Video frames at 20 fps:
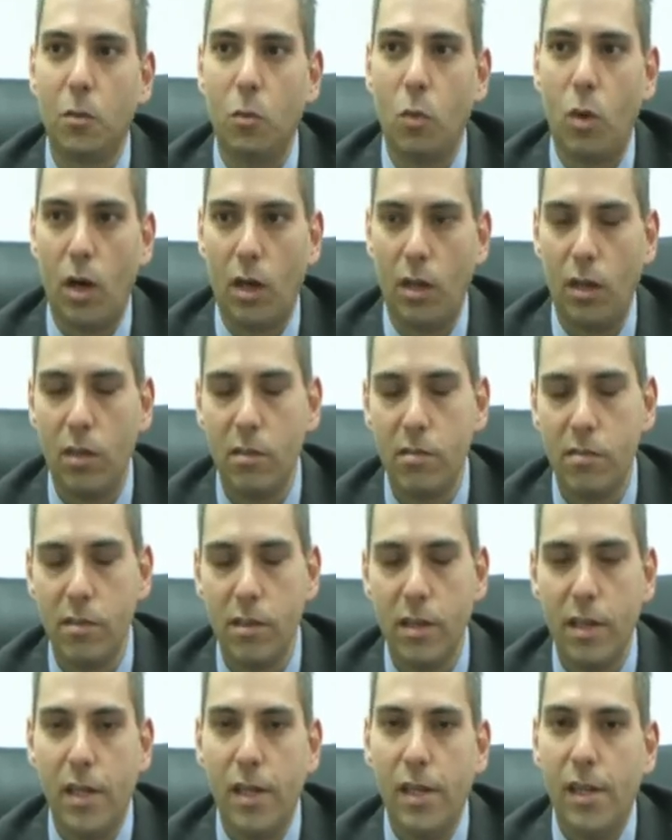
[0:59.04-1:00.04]
wireless,
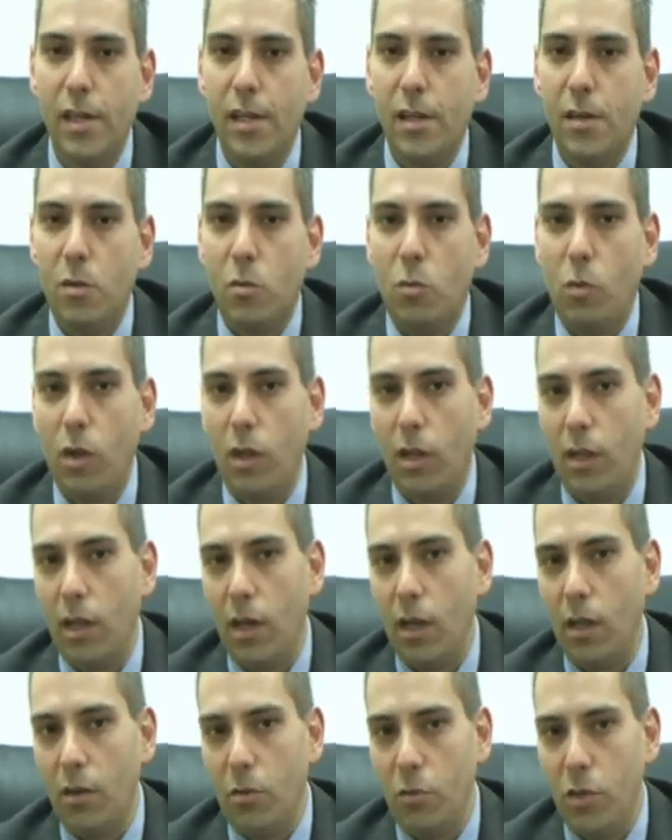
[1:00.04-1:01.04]
while in other